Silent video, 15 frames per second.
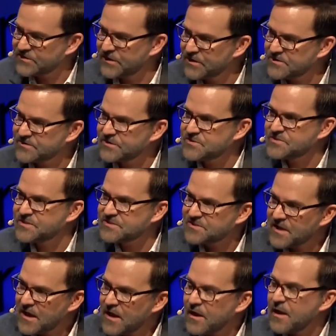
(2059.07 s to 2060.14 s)
Notice there's this
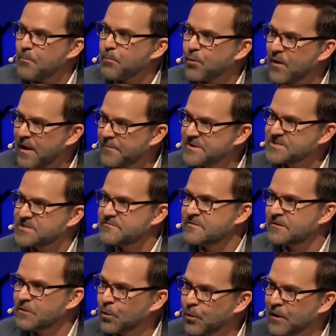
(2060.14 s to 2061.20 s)
promise of the
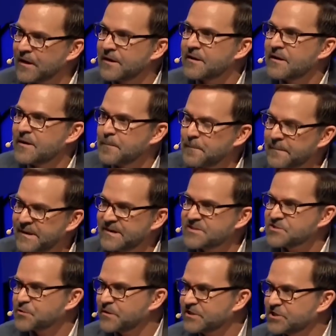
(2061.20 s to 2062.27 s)
Lord
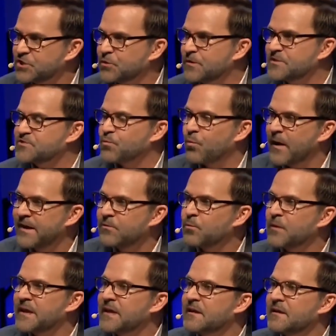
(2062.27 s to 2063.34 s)
ministering to us when
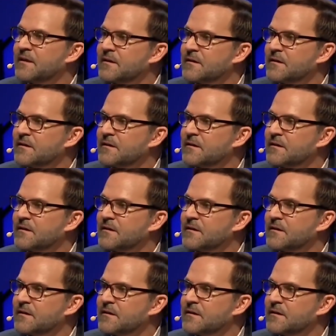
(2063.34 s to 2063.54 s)
we